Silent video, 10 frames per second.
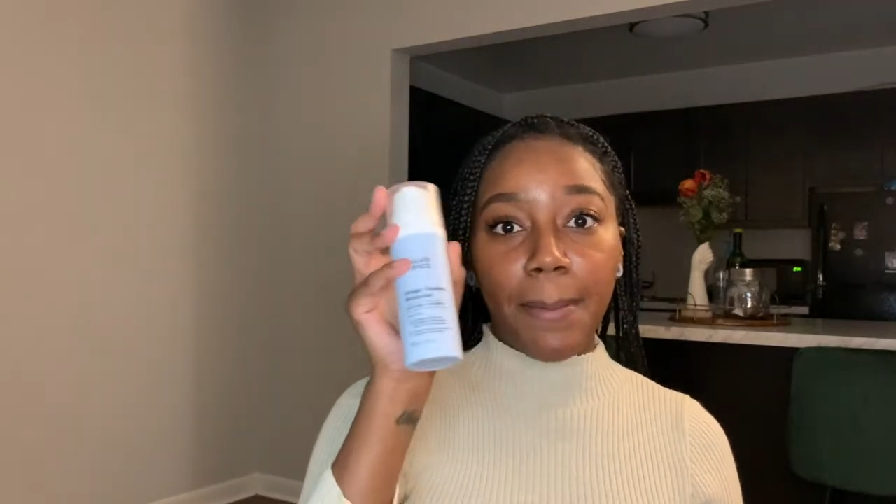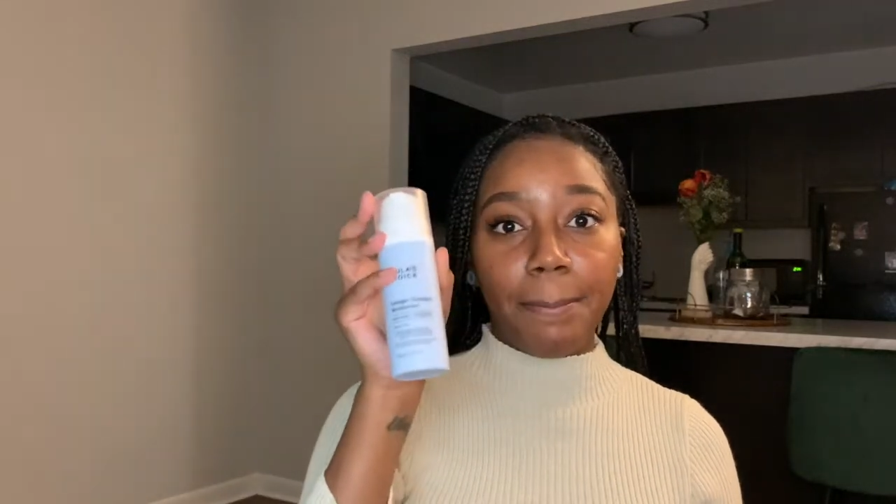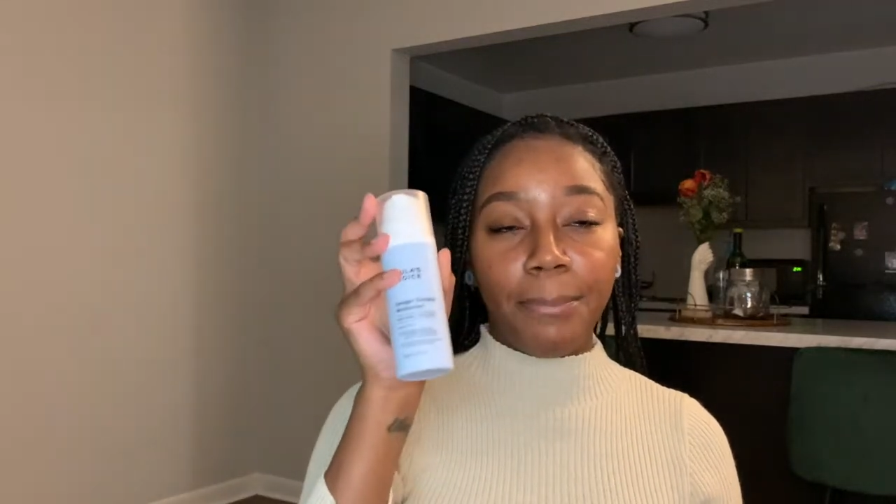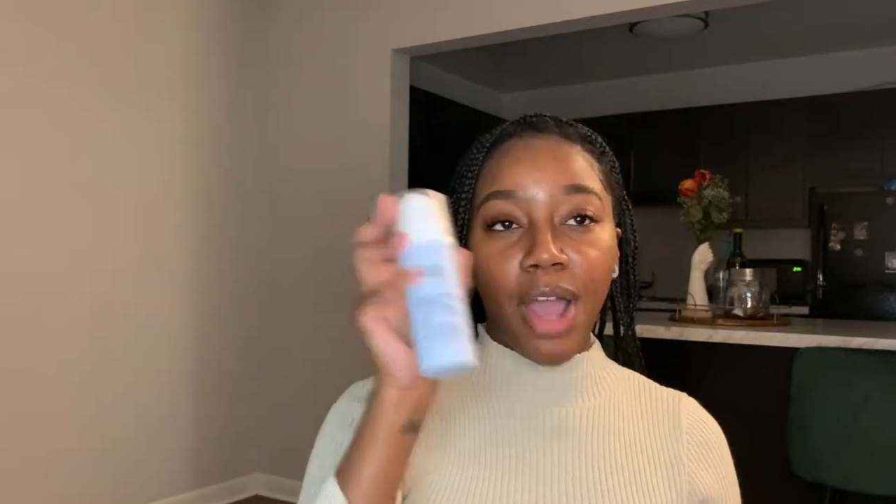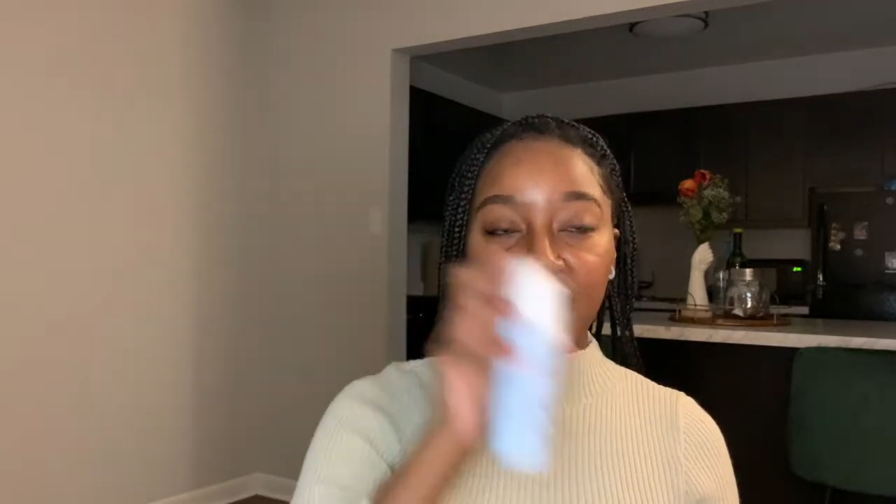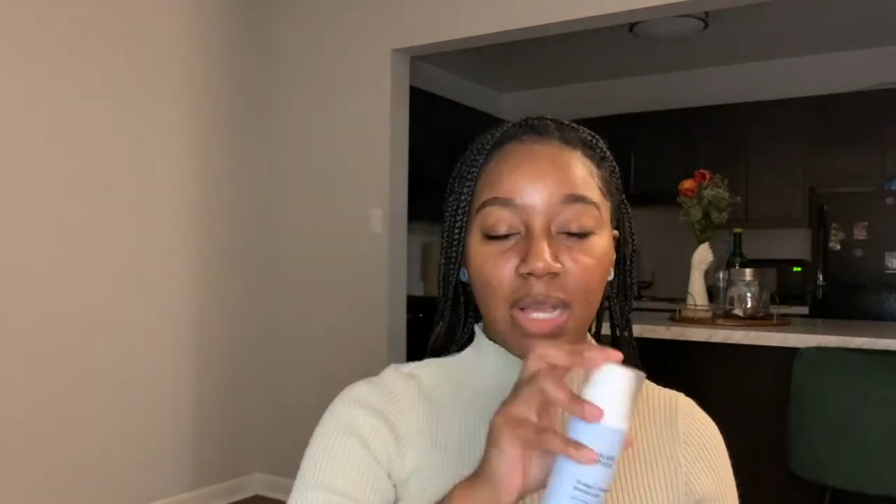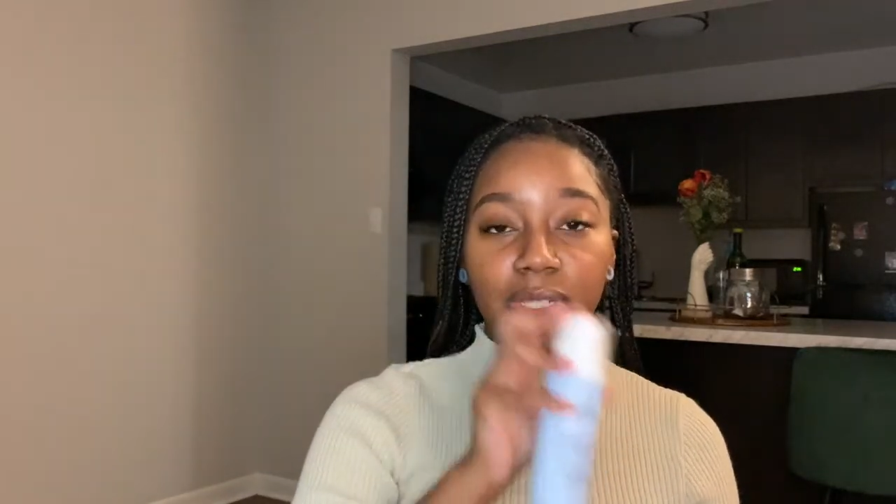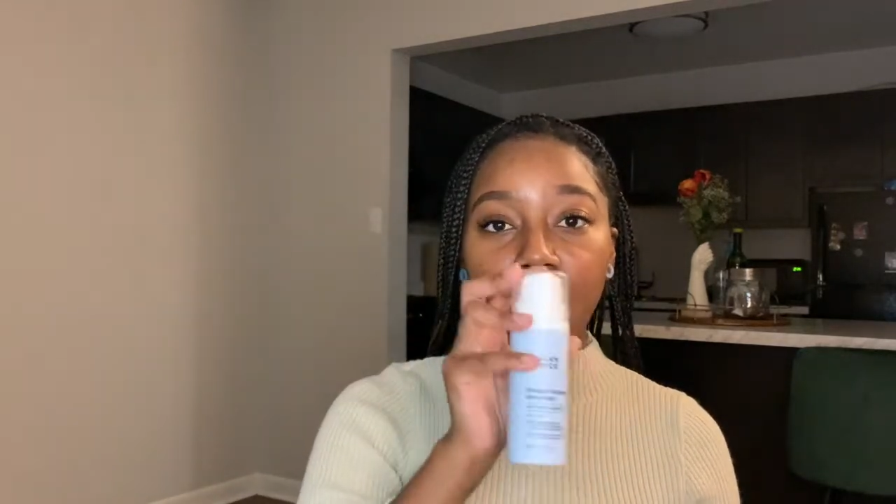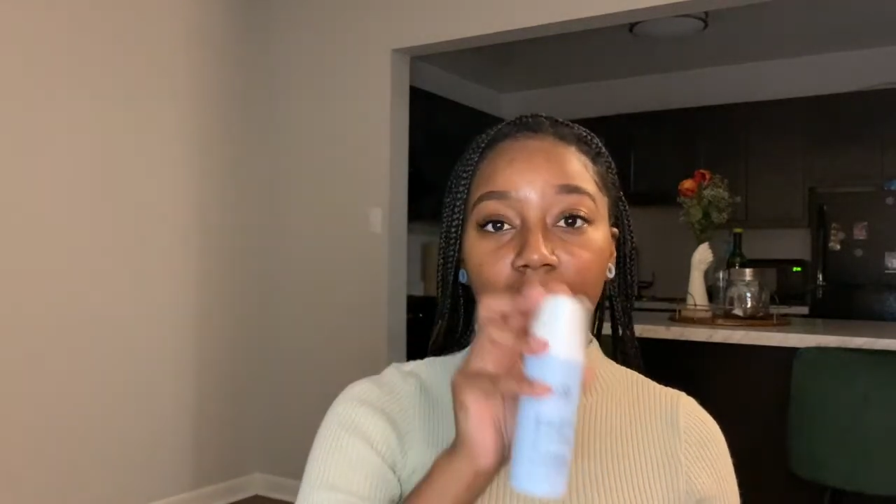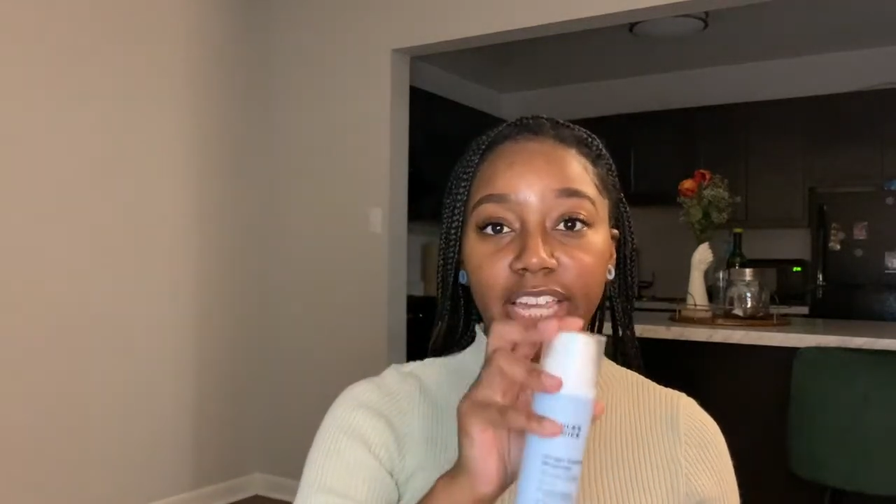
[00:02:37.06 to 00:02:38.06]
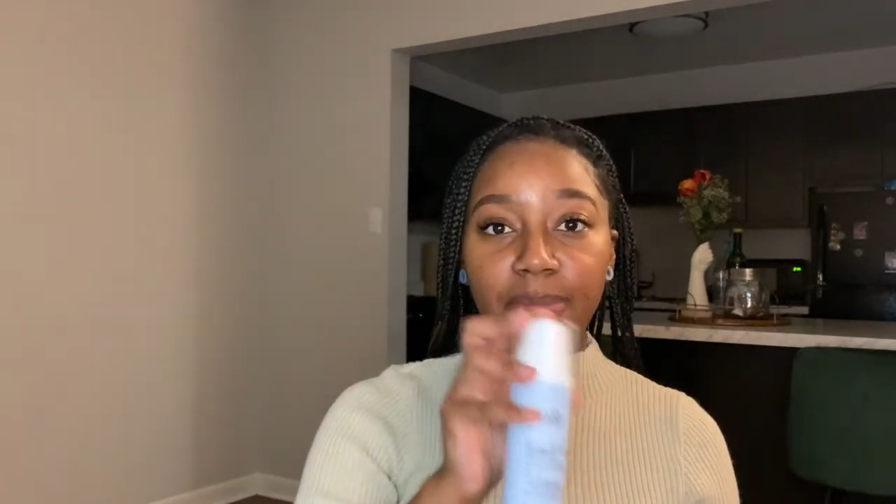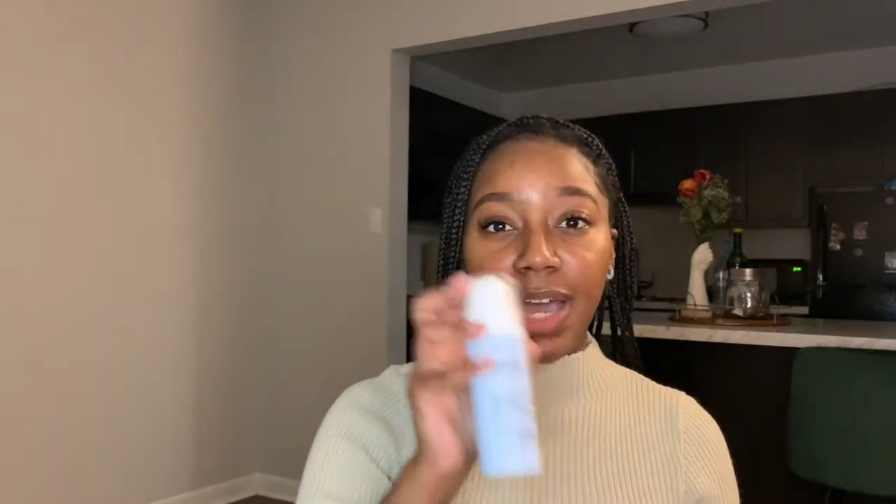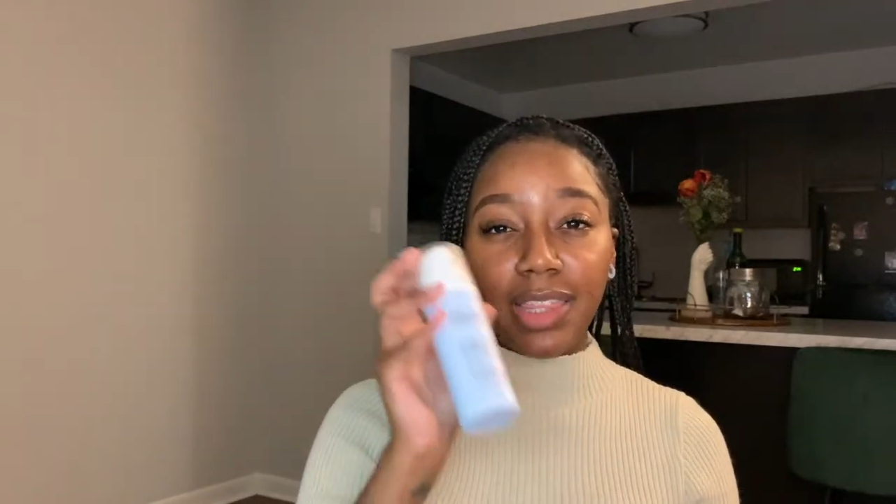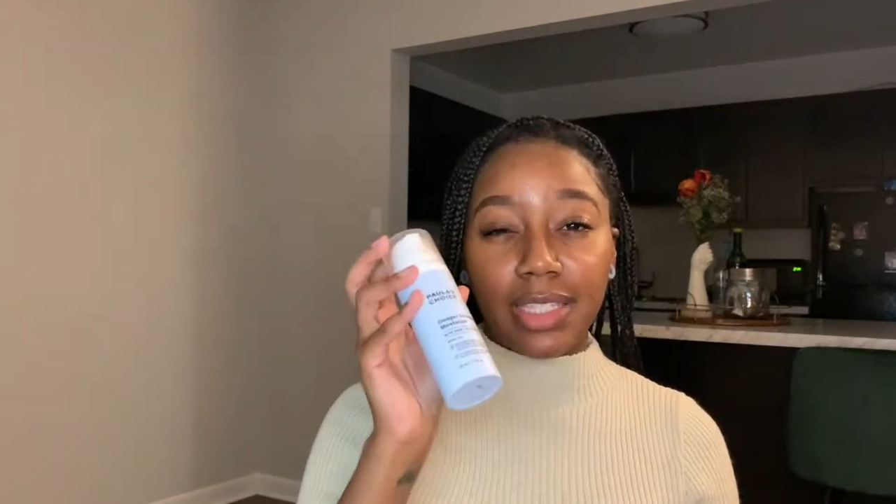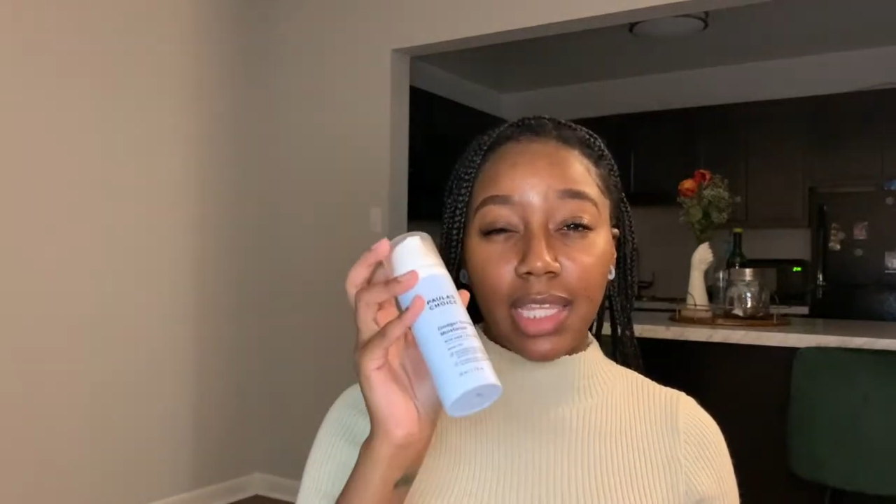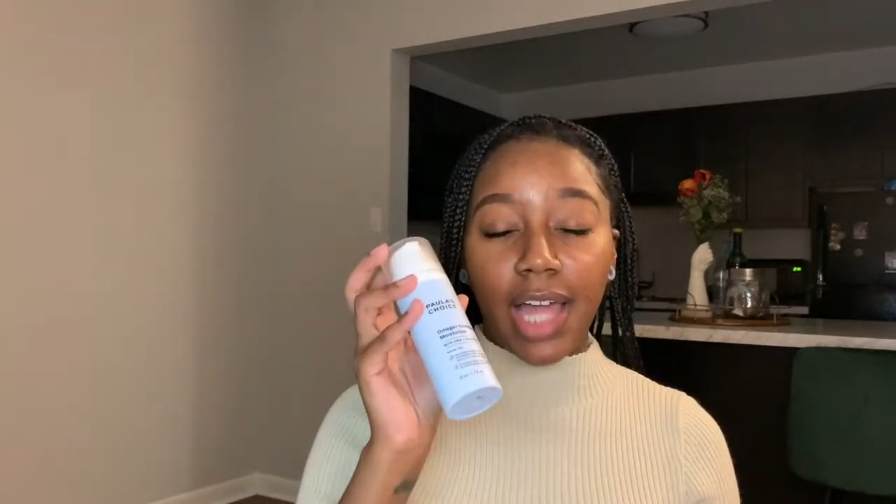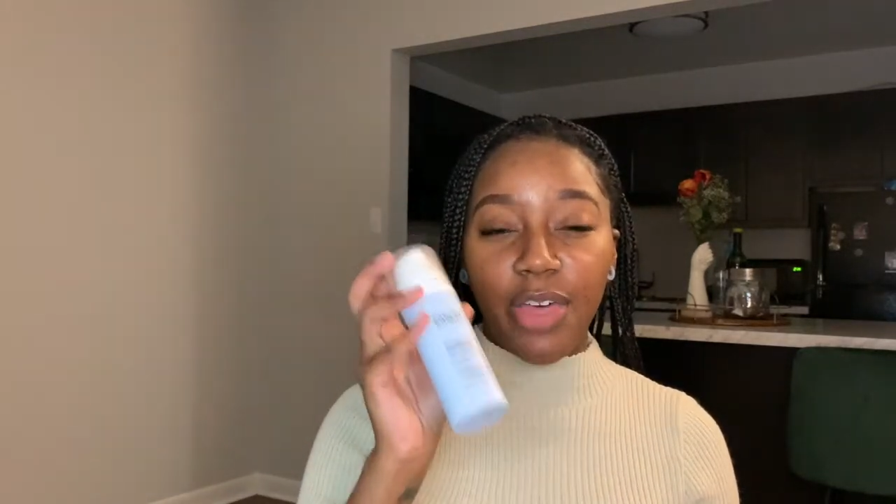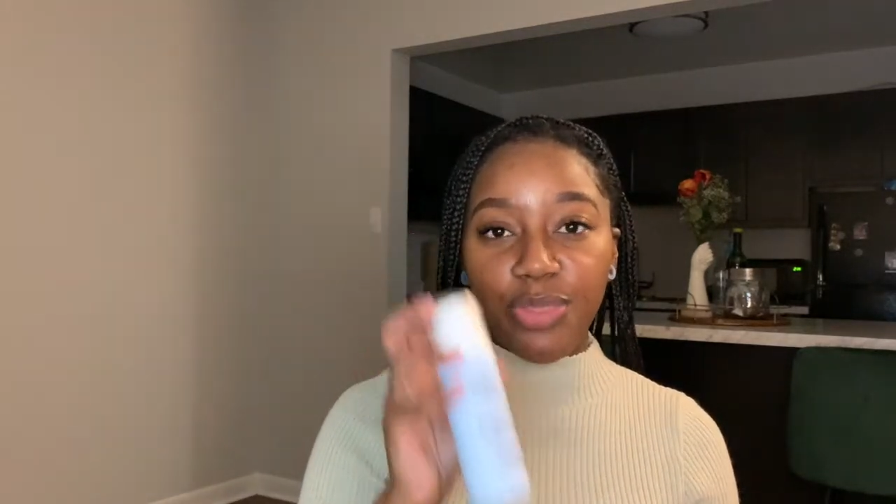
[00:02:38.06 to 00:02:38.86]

product I was talking about that's a lot